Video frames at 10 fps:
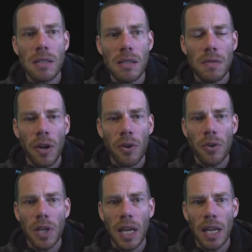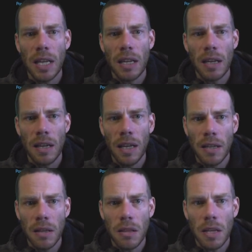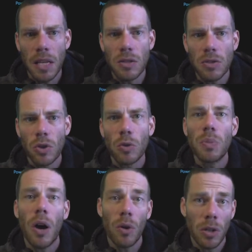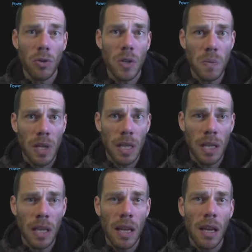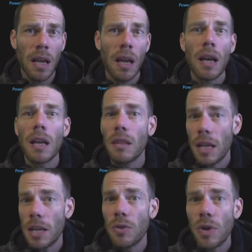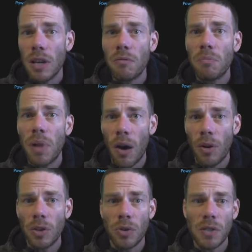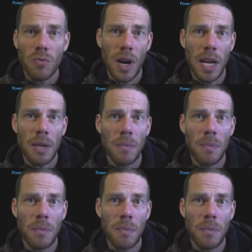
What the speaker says: is where you can hit the Install Power Toys button, and then you have Power Toys running.